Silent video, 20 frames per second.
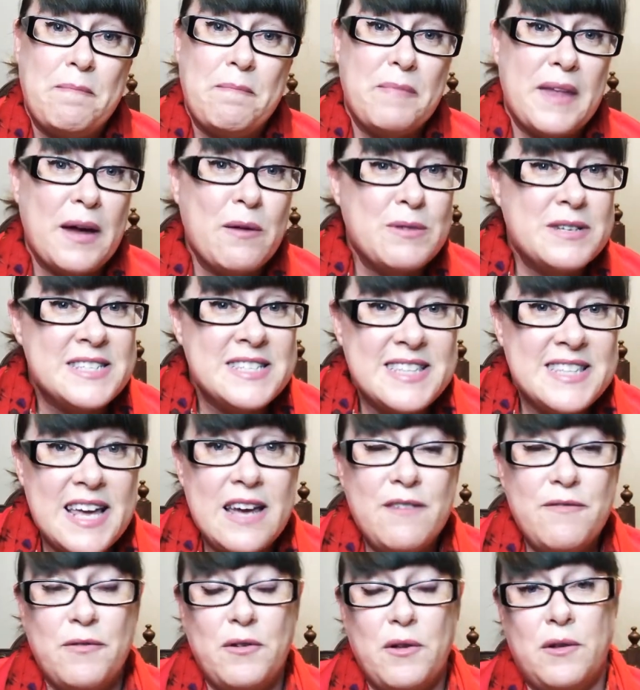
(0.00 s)
I was
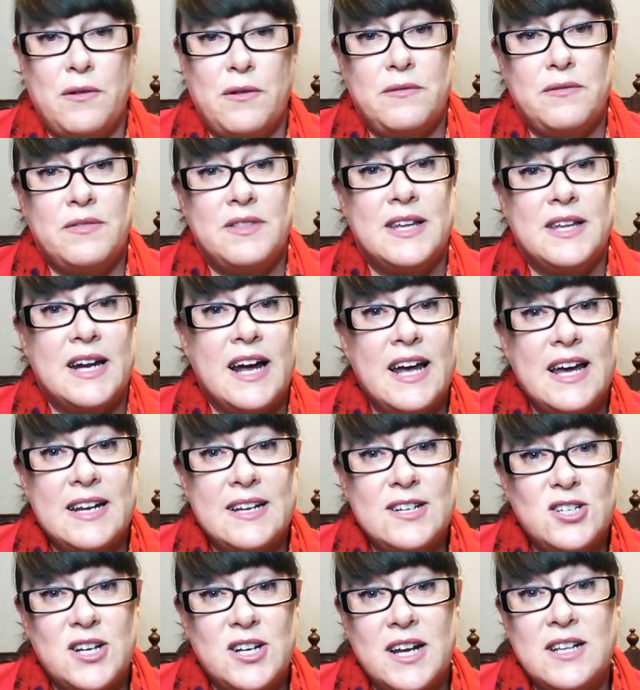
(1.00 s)
thankful that I had a
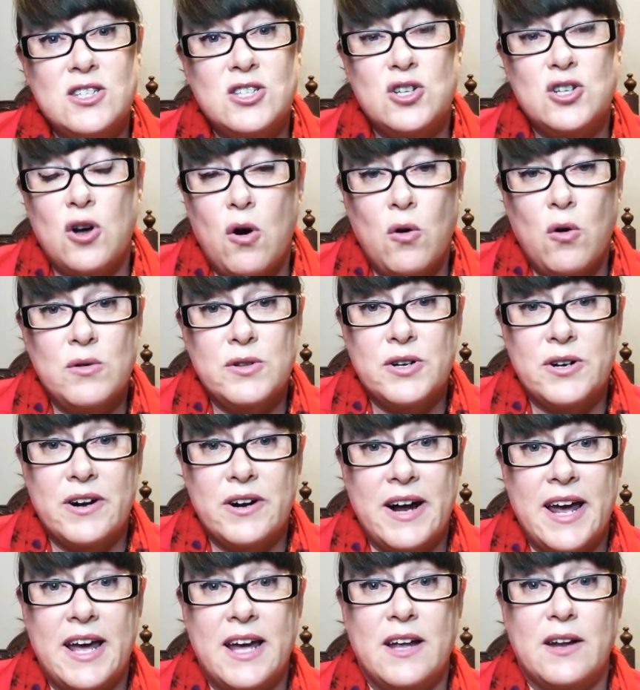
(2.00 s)
chance to hold her
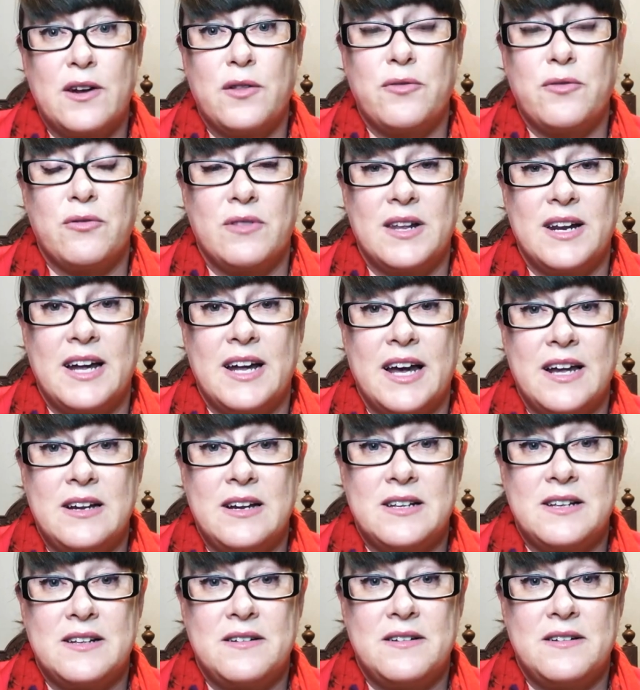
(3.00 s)
hand through the
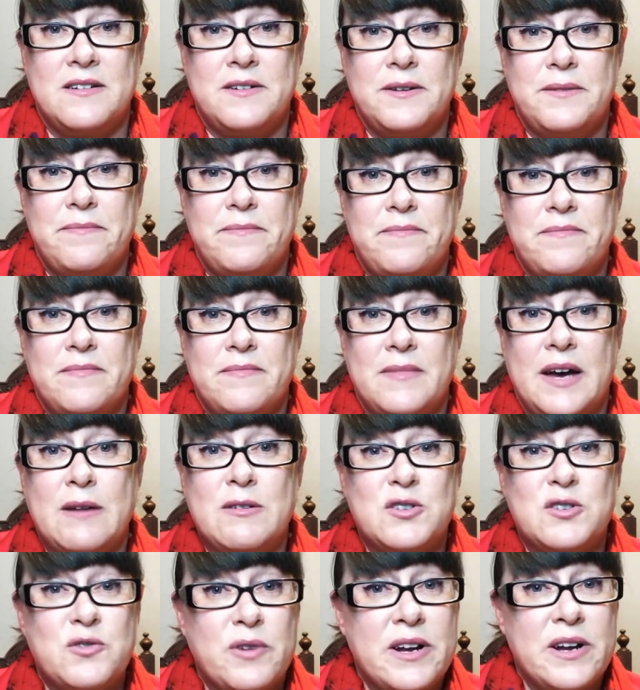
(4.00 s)
night. I
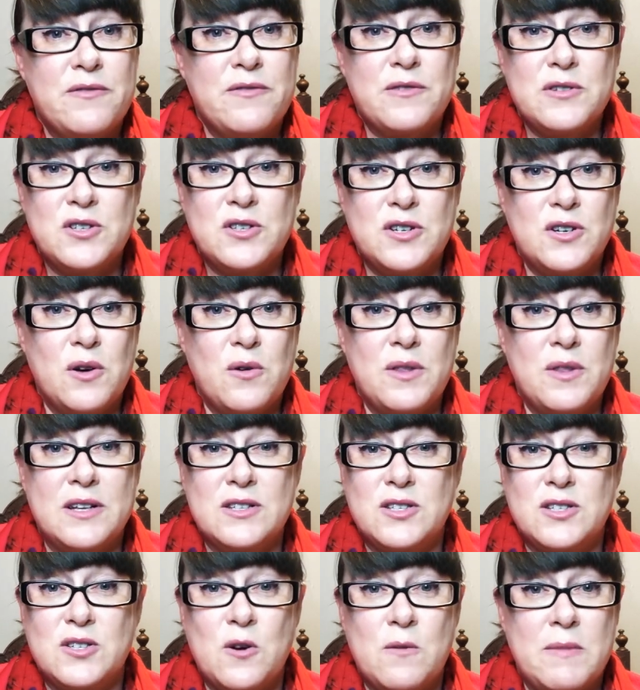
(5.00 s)
was grateful to know that
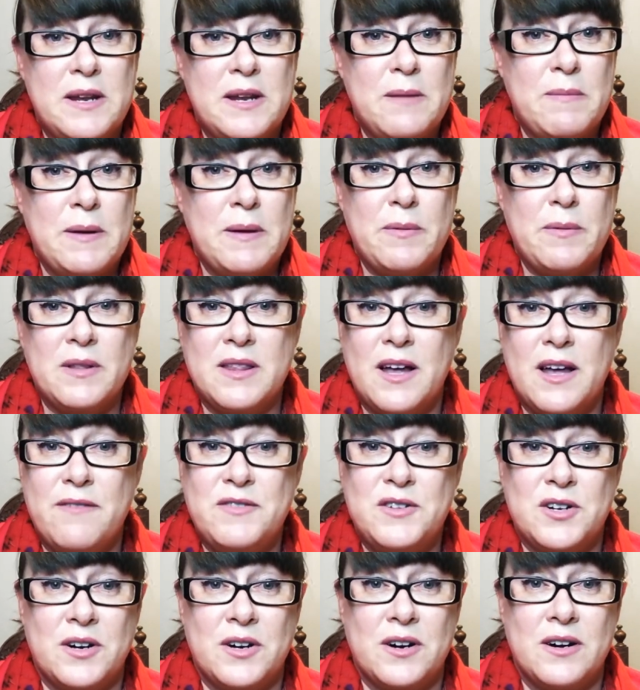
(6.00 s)
so many people
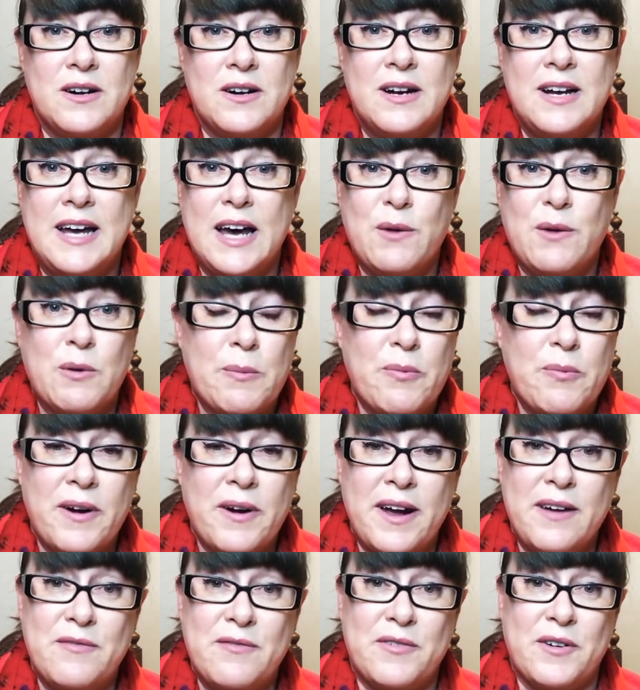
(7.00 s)
loved her and were
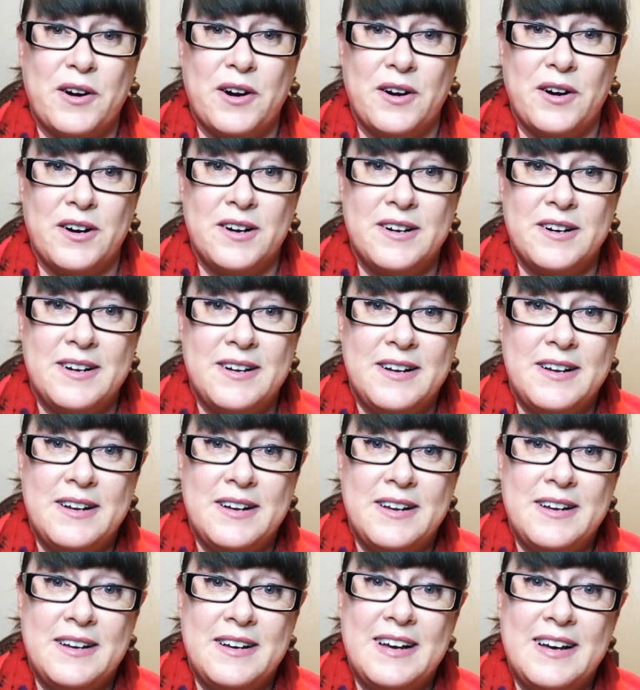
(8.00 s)
praying for her.
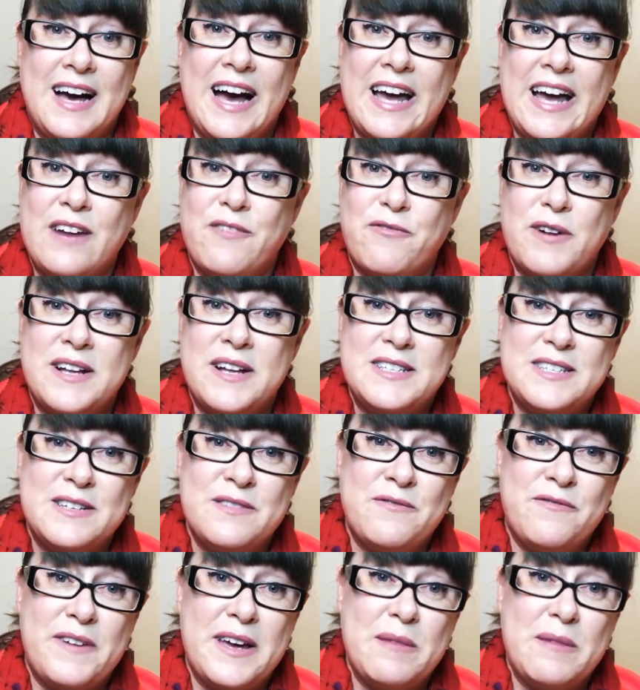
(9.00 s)
I had friends and
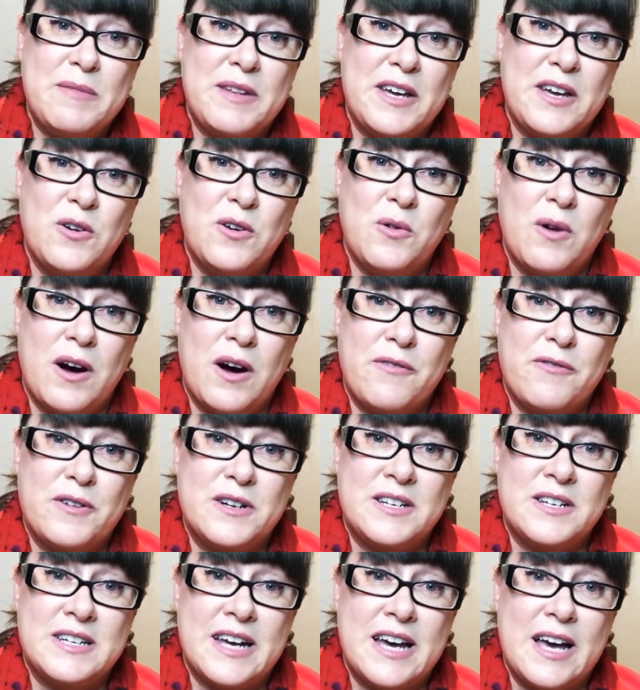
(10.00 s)
family who offered
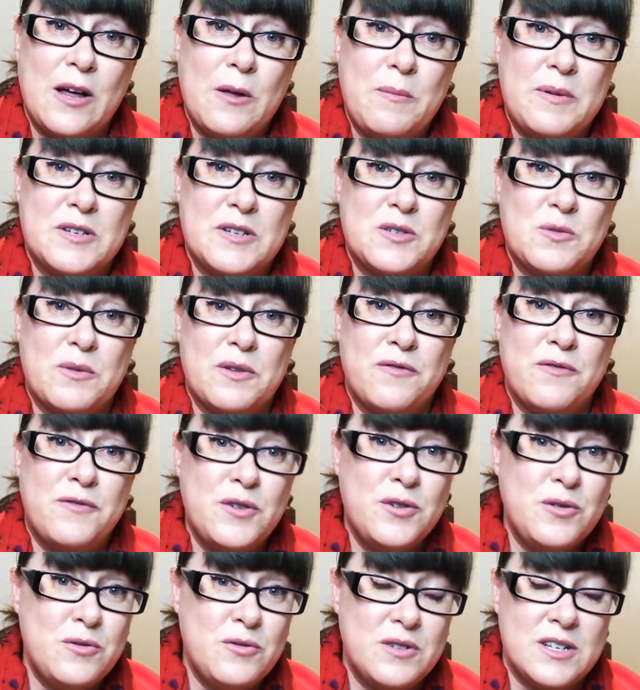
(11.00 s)
to help us with
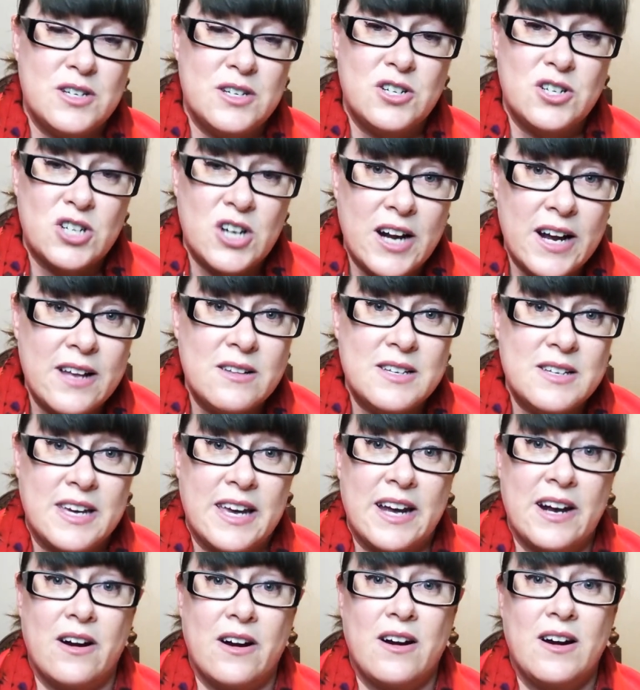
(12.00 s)
food and
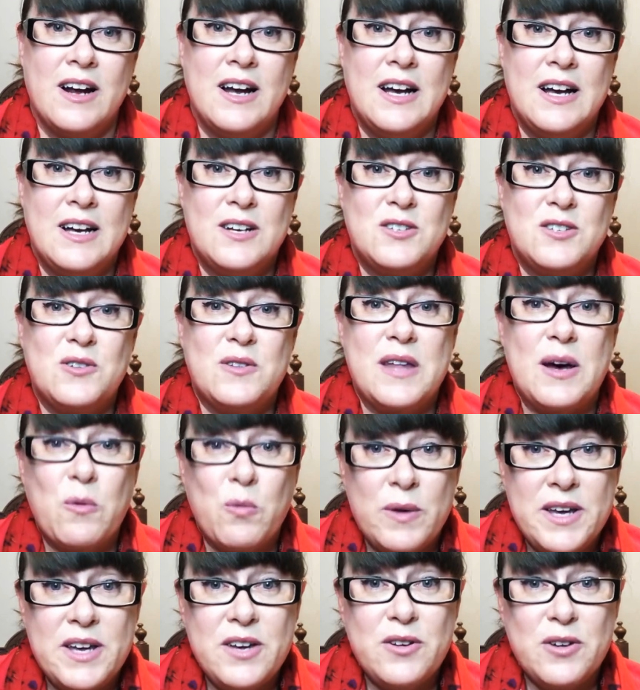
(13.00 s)
childcare so that
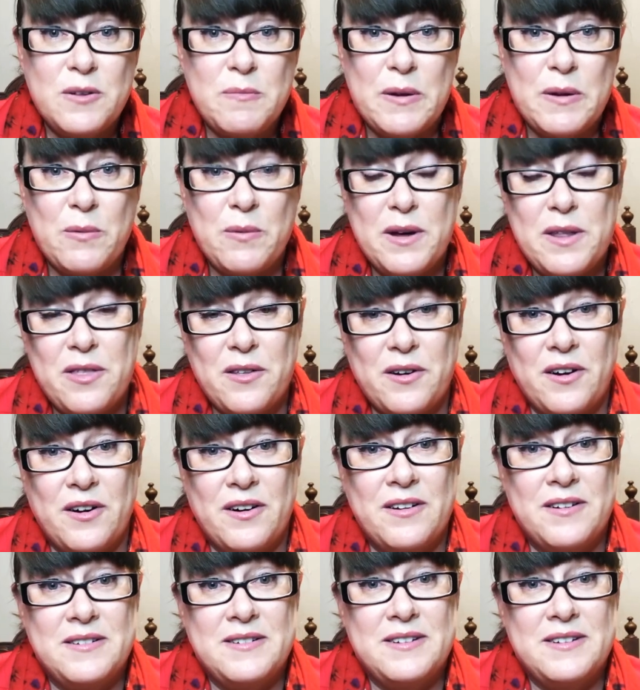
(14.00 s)
we could be with her.